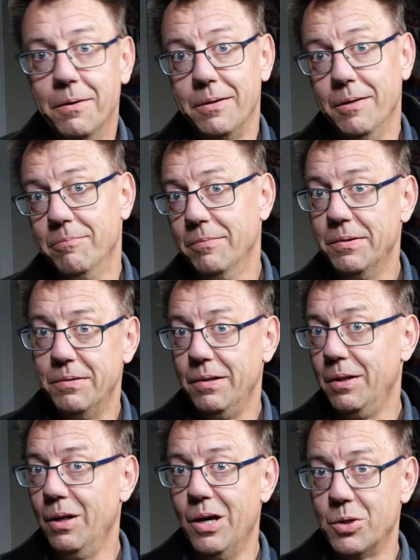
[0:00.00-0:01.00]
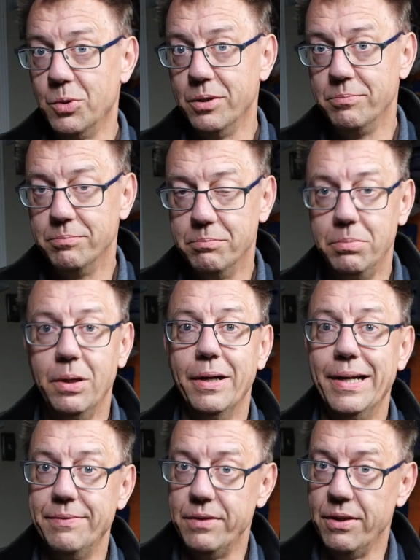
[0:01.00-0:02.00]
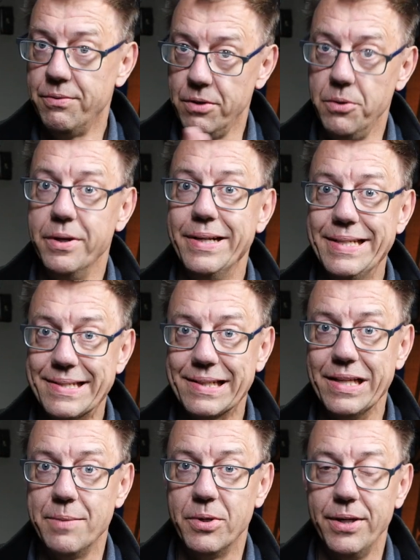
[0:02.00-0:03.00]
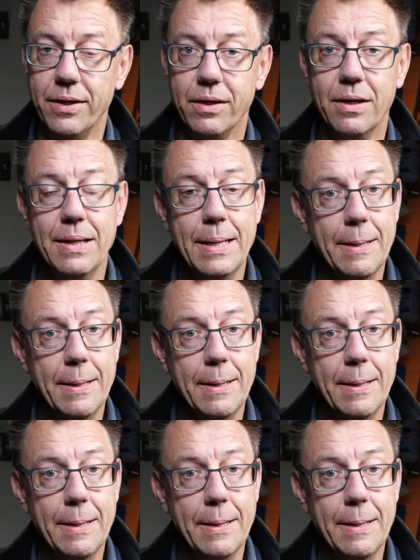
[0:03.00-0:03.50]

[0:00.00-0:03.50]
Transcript: Okay, this is a little awkward, but I have to throw in a disclaimer here.